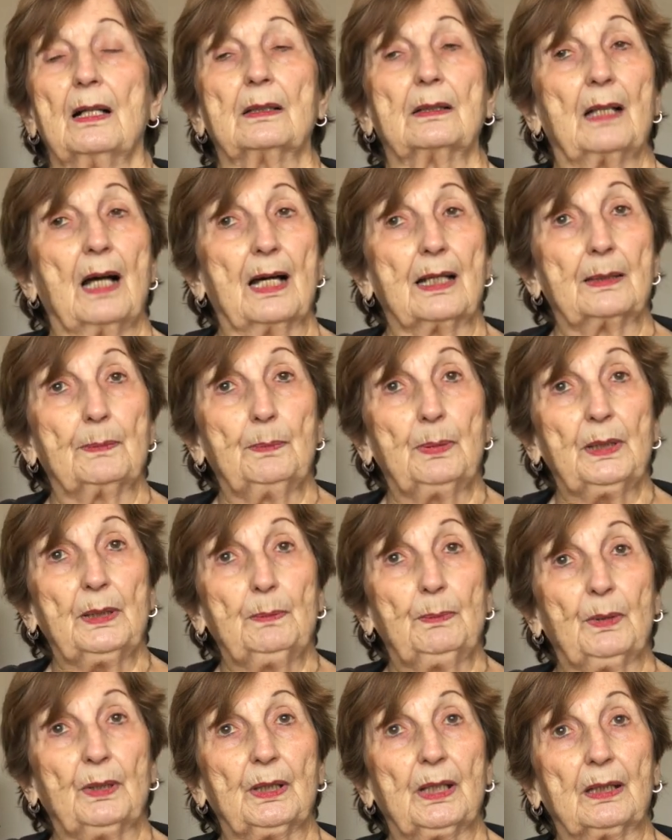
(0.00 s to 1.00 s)
A lot of
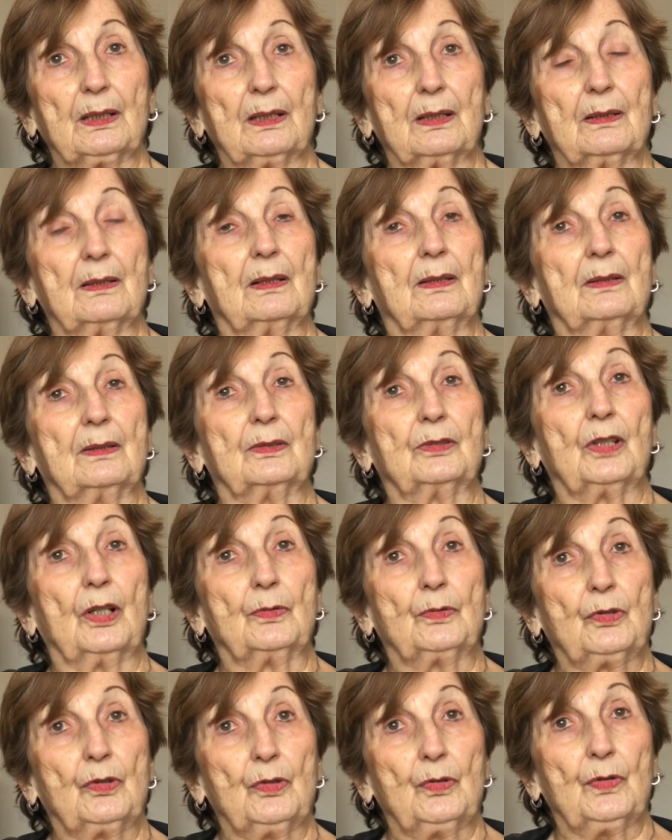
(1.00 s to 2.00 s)
people
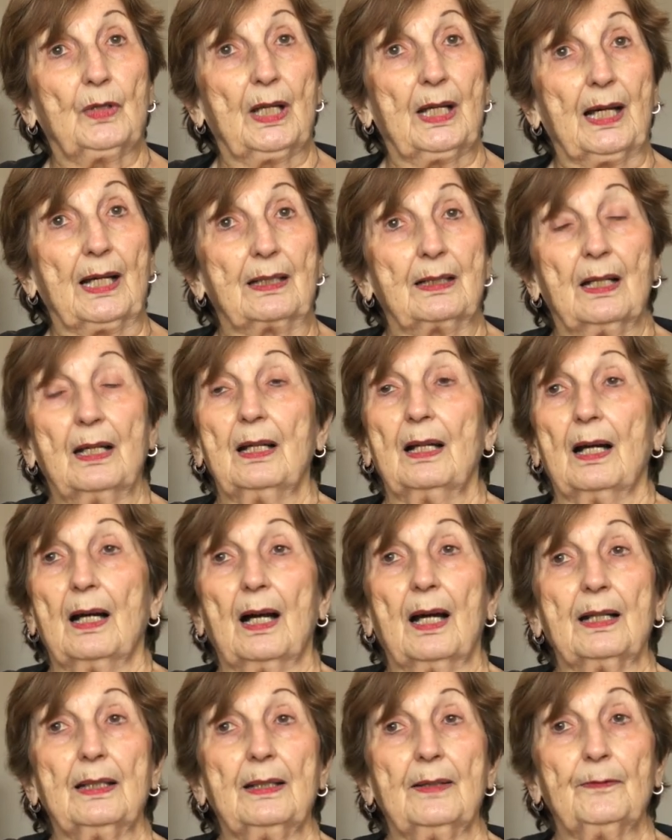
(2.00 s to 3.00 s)
don't do that.
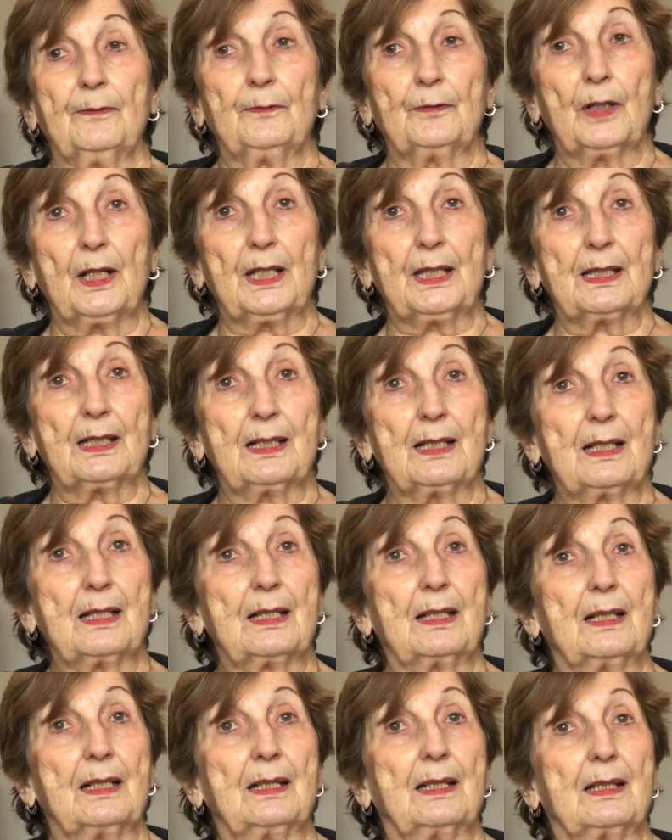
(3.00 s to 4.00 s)
I have friends
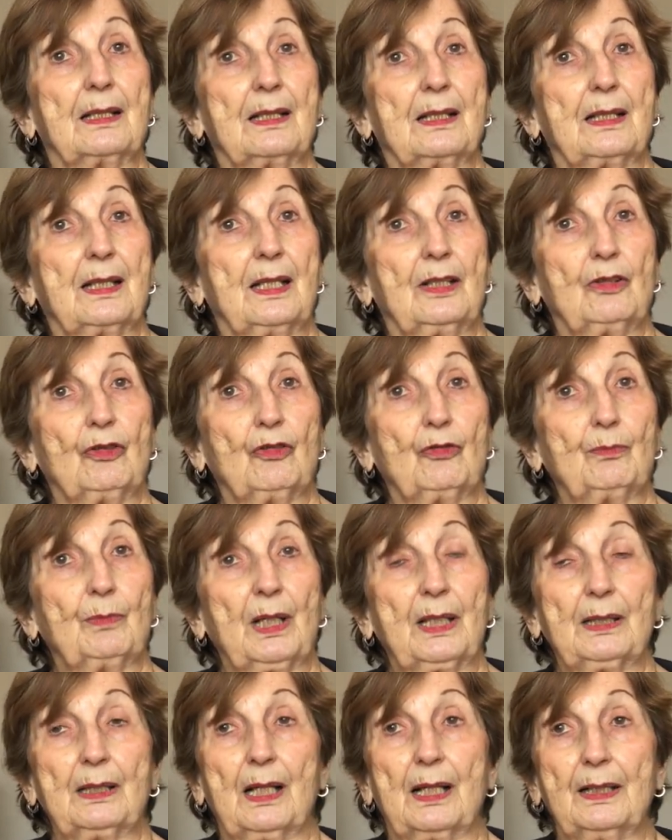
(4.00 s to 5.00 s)
at this stage of
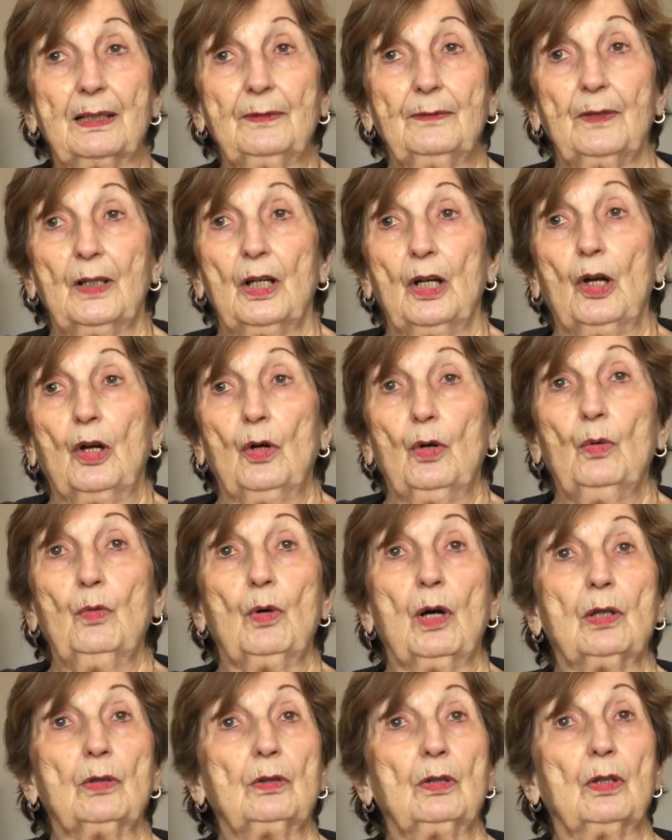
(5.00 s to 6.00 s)
my life who
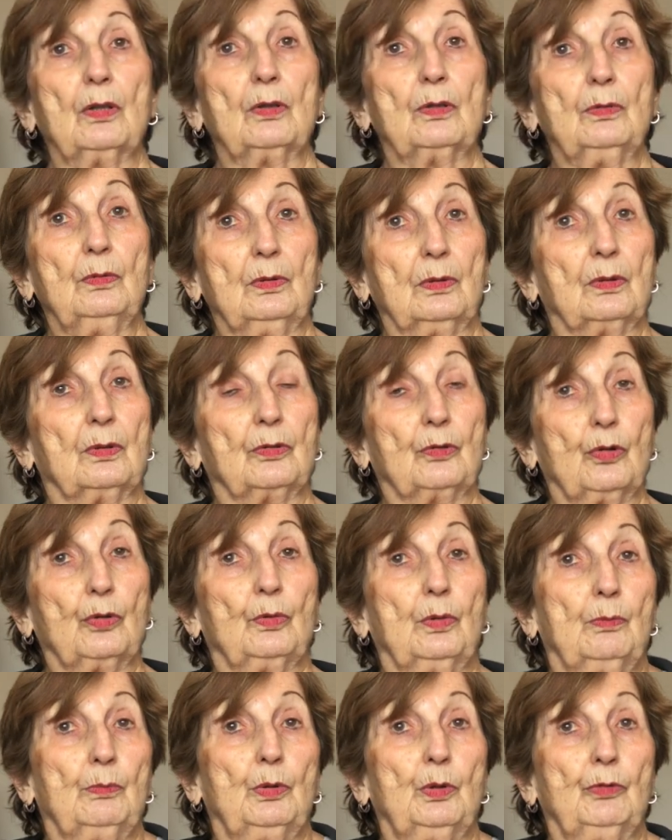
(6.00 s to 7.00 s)
won't go
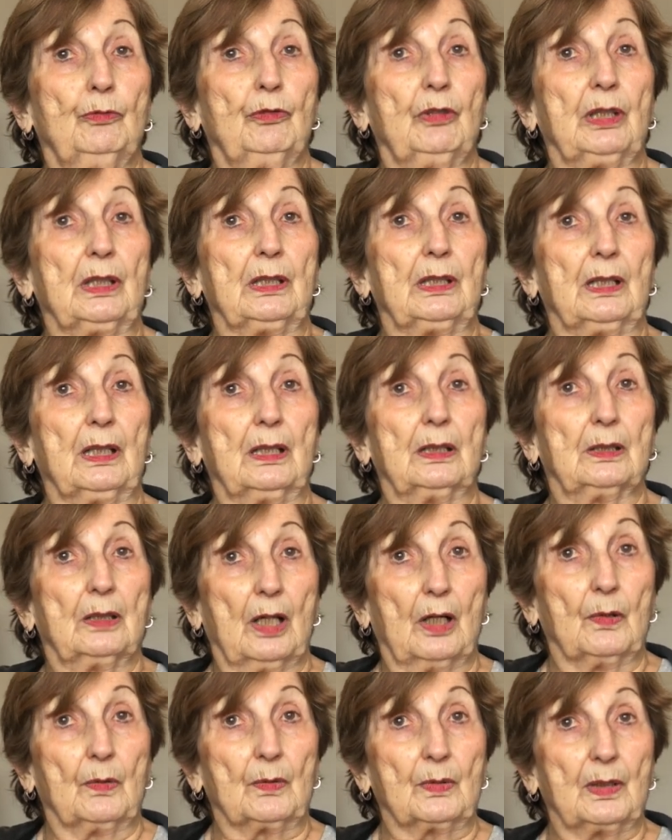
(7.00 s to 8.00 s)
to a movie
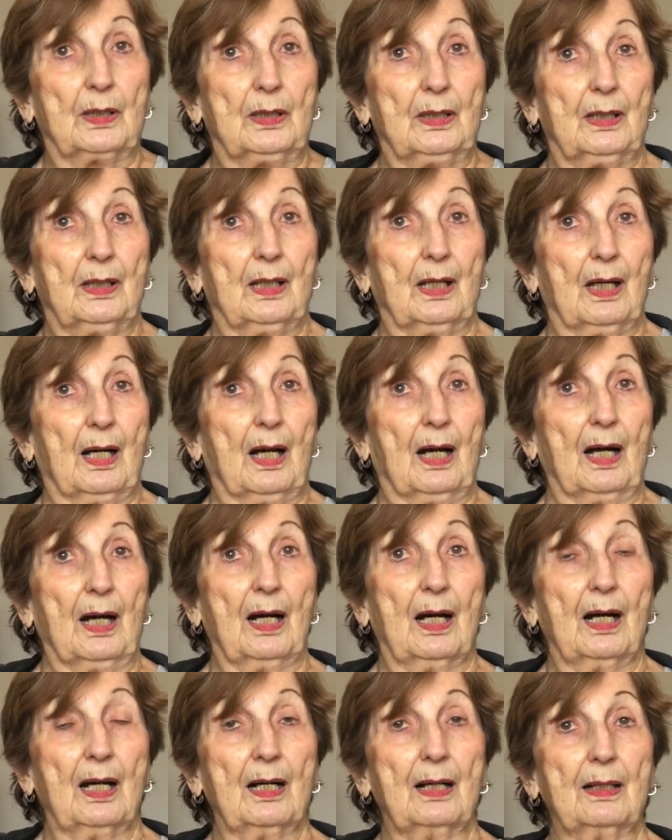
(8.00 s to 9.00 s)
alone,
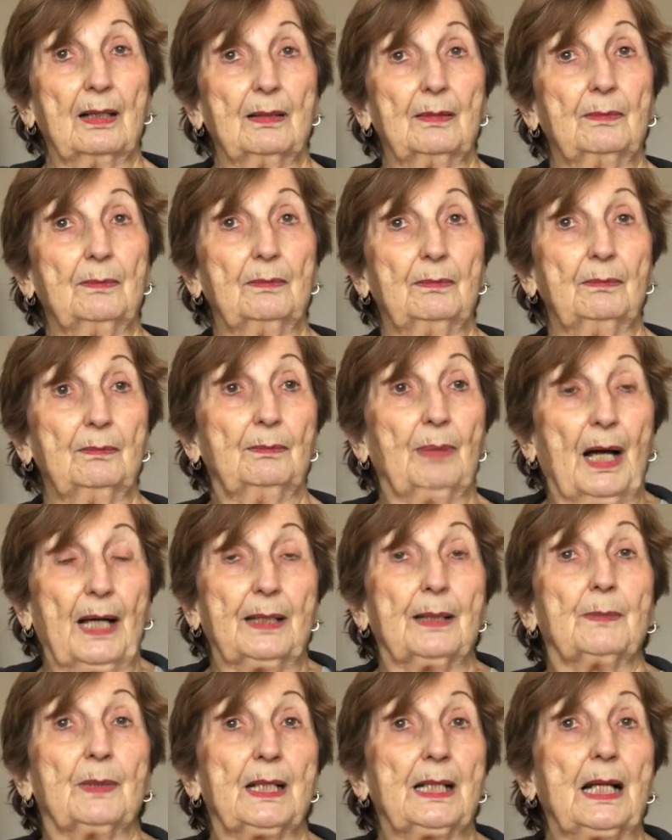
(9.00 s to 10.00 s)
by
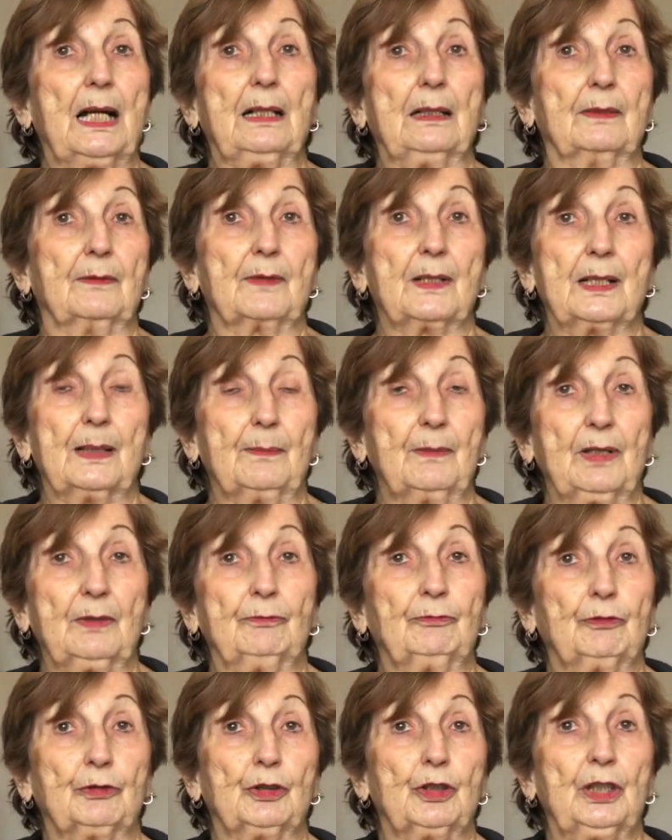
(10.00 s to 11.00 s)
themselves. I mean,
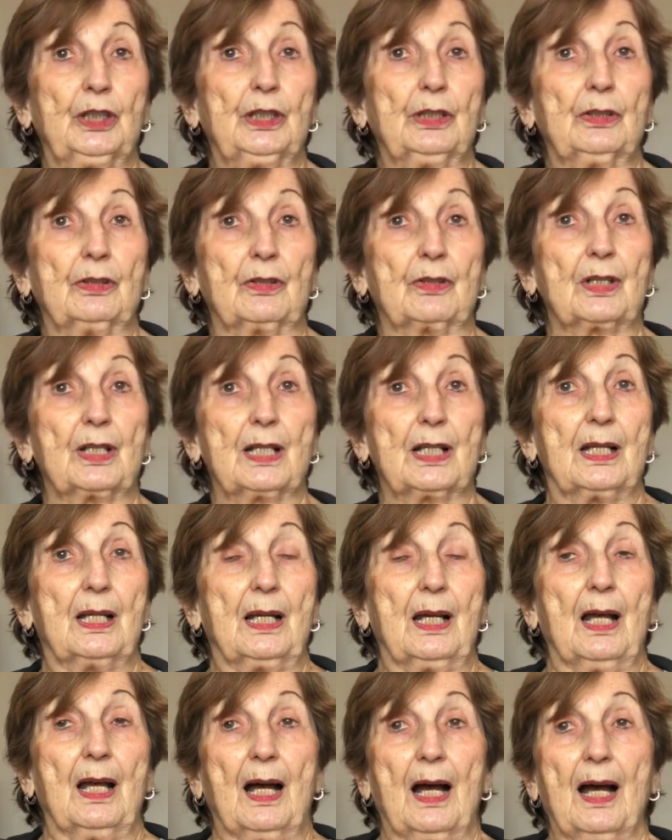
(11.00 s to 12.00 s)
for years,
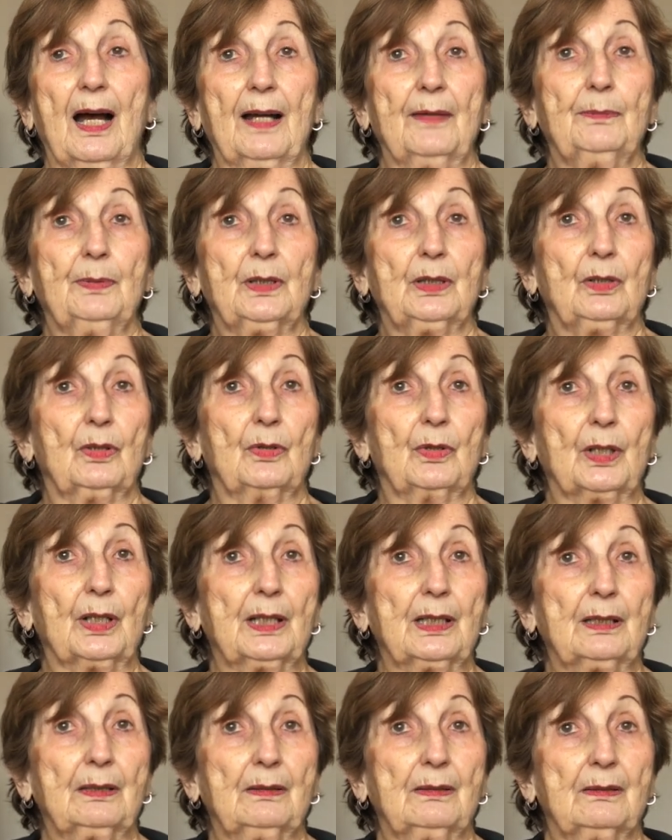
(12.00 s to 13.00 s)
I've been
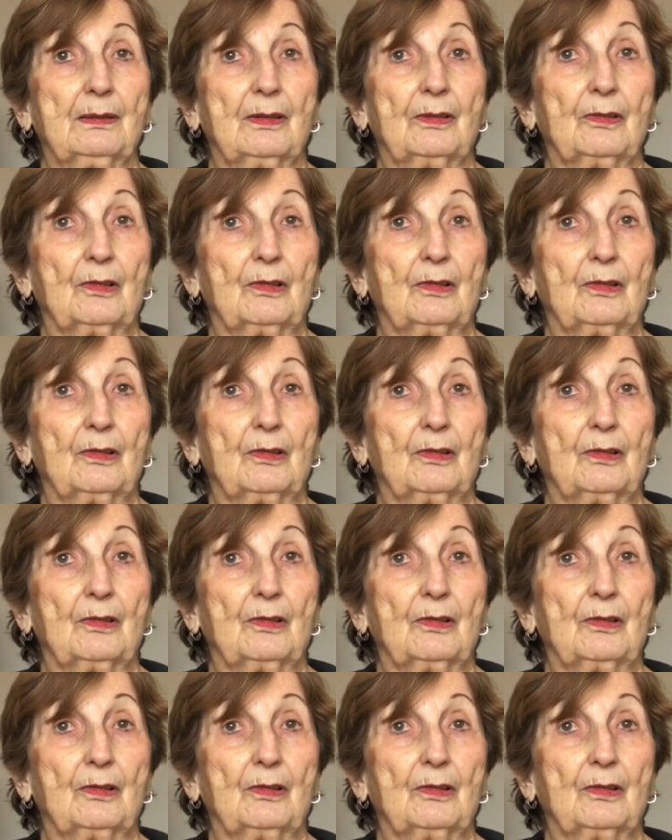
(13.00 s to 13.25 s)
going.